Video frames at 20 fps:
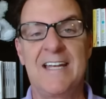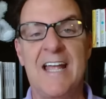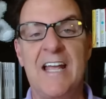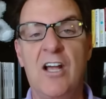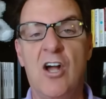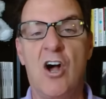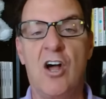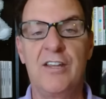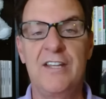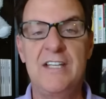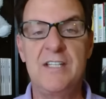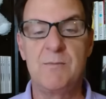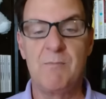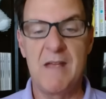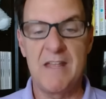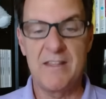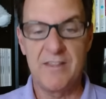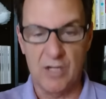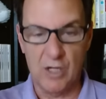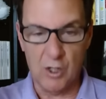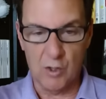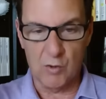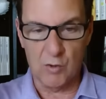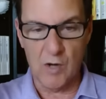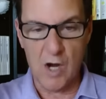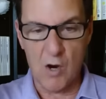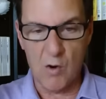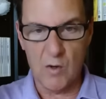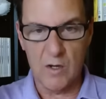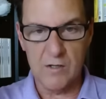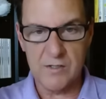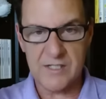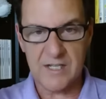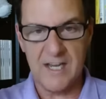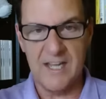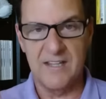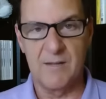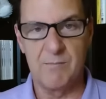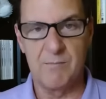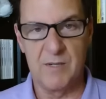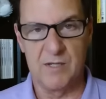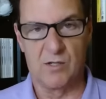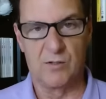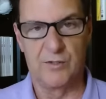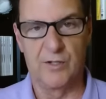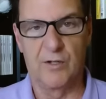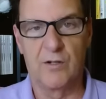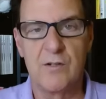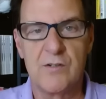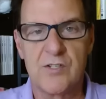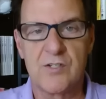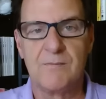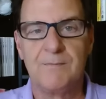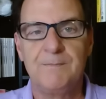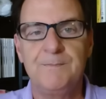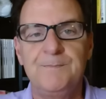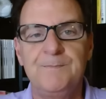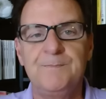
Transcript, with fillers: And I call these men the growers and the builders.